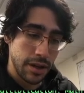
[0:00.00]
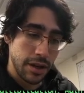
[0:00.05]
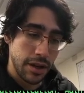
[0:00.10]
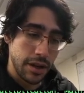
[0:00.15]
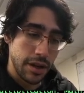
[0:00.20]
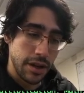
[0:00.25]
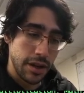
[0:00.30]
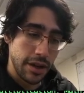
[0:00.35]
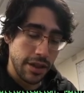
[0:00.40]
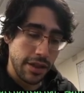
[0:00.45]

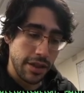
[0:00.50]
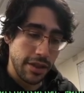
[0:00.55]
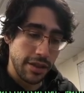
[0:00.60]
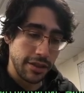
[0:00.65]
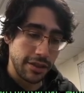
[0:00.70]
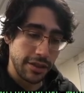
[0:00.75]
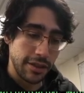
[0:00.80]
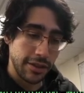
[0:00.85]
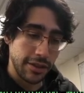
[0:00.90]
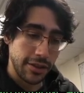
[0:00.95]
And this
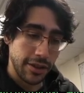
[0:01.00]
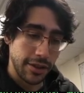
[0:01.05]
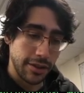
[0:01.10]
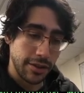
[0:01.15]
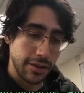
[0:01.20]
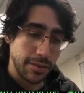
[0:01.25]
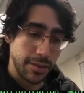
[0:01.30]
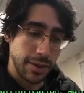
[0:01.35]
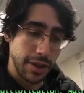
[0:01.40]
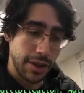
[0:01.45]
is going to
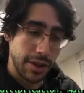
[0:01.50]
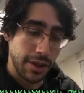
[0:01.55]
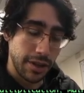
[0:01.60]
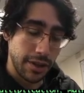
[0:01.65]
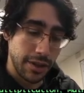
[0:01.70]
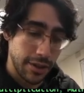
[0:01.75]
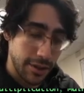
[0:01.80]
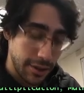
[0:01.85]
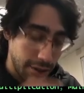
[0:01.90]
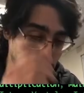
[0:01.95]
be,
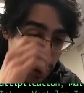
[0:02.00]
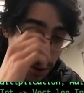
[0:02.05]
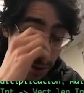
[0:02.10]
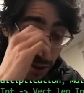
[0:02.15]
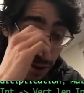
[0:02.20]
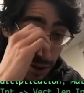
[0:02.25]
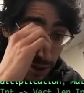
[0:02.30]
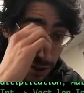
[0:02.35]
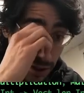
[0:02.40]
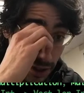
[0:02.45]
so
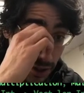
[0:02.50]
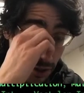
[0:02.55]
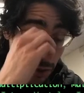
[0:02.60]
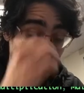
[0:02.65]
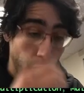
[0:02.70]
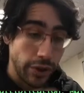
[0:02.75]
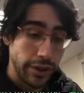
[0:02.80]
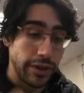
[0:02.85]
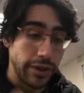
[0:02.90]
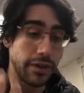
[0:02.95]
this is
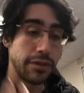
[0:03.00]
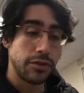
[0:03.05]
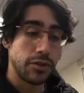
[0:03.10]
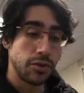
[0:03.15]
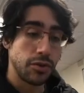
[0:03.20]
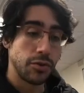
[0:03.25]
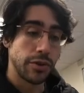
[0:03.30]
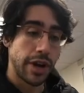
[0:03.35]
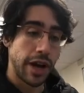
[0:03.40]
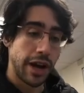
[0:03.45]
width 2
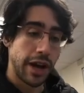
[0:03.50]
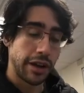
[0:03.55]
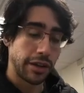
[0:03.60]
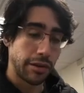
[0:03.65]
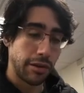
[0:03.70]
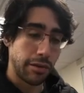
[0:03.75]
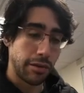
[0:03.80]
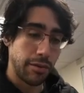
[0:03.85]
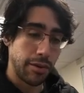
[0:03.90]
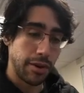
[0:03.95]
and height
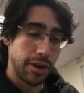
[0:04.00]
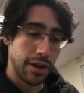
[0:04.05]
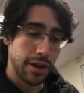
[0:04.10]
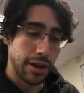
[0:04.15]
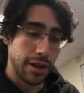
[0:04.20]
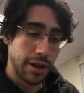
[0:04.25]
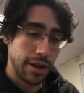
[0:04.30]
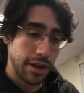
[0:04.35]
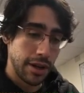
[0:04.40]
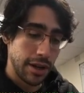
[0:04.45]
3.
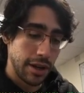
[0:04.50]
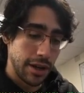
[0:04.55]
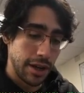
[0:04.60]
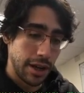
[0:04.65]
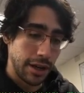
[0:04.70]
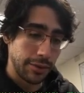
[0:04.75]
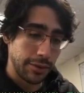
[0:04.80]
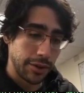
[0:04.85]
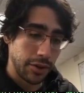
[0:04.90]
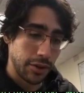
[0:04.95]
I'm
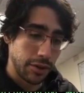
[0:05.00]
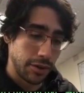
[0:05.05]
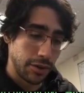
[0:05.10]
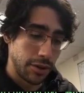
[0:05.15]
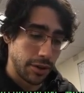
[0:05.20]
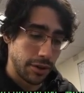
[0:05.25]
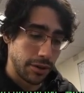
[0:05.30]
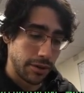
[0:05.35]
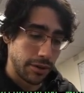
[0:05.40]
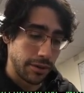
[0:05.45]
going to
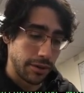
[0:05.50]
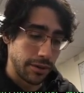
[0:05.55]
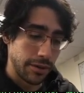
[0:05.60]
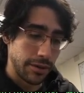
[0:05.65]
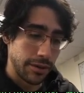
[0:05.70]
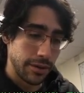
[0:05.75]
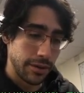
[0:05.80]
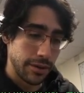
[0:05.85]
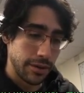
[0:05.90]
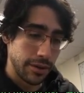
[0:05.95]
go
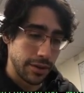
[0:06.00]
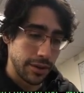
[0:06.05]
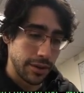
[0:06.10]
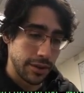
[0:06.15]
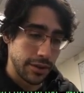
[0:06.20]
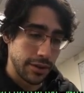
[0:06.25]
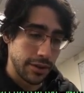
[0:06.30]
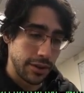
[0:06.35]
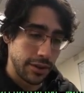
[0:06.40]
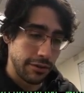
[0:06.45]

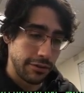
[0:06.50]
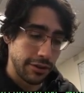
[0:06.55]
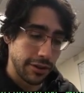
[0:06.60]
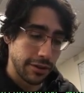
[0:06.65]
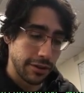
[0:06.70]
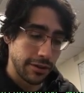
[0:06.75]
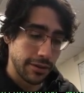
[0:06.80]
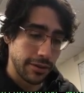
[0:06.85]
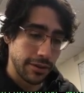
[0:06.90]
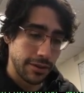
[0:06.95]
0,
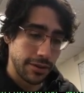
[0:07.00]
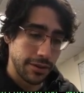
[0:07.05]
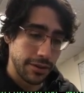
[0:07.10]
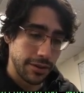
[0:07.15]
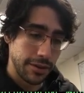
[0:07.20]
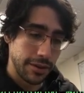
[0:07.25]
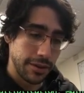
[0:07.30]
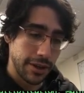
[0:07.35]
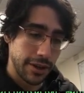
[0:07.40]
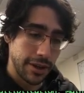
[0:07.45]

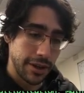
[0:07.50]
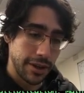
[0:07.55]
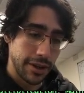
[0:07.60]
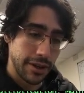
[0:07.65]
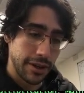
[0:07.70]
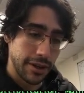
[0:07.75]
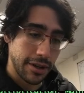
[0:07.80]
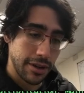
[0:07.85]
9,